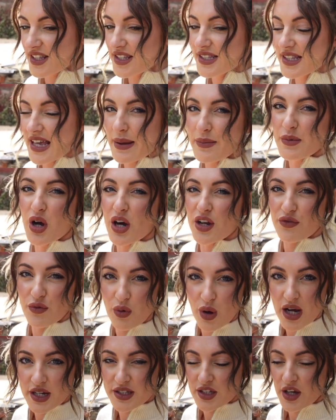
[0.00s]
the same kind of
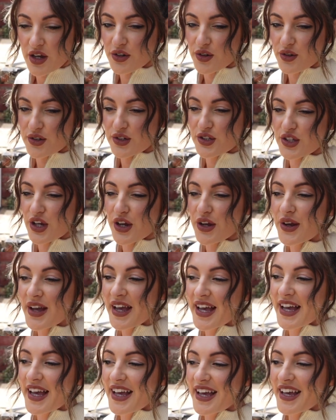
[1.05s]
work's going on, so
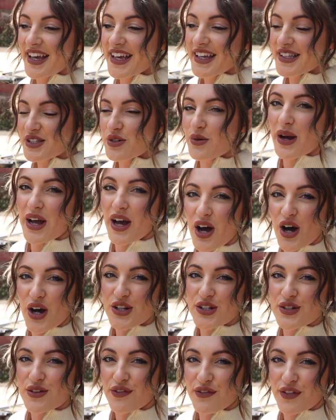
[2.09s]
it's quite
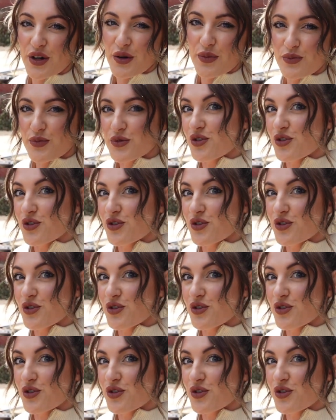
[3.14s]
hard to film